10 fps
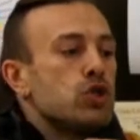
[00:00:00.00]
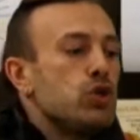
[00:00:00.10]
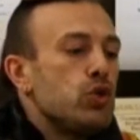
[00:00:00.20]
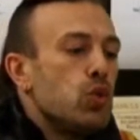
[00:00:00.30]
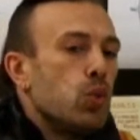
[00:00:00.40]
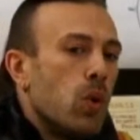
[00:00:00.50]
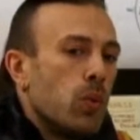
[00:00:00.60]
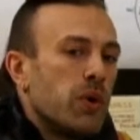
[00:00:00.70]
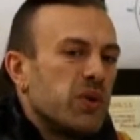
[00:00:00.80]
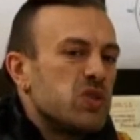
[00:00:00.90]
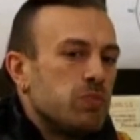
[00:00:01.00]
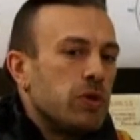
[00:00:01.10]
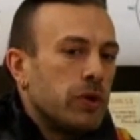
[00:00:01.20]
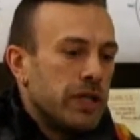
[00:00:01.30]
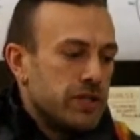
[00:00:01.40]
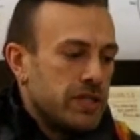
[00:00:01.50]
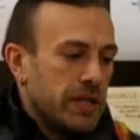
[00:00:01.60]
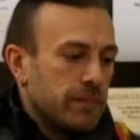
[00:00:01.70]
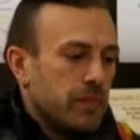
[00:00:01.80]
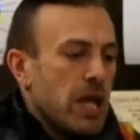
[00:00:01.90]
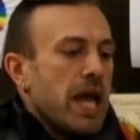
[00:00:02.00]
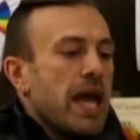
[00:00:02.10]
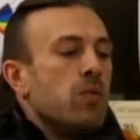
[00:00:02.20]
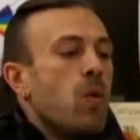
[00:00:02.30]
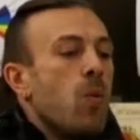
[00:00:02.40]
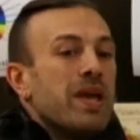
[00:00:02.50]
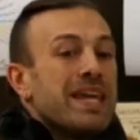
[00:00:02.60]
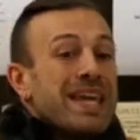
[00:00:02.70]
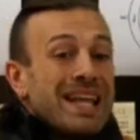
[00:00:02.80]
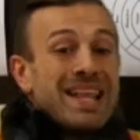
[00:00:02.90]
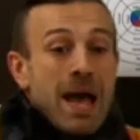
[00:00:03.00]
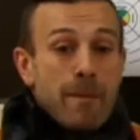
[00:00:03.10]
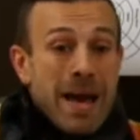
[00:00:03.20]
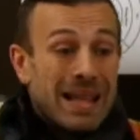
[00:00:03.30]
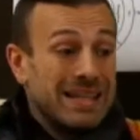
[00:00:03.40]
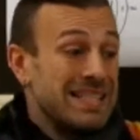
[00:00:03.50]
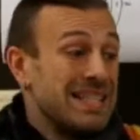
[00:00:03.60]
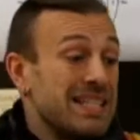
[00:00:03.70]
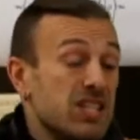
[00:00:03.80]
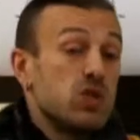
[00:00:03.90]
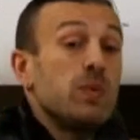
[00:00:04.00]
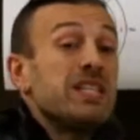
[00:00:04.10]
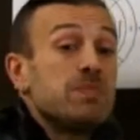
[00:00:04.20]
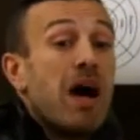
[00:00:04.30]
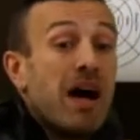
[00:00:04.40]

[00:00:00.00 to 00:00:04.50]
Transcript: to what we're experiencing. And when we get that balance, it's a sweet